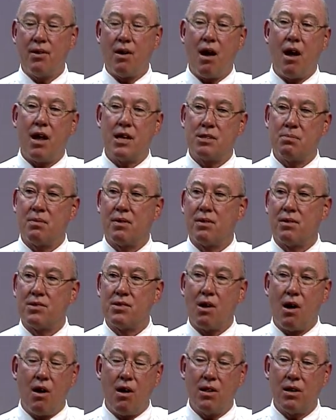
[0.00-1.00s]
hospitals
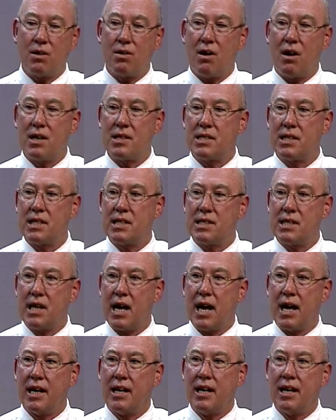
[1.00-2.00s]
all across the
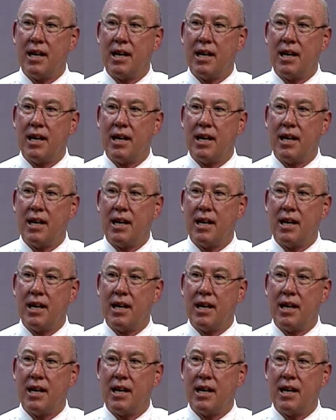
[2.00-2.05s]
state,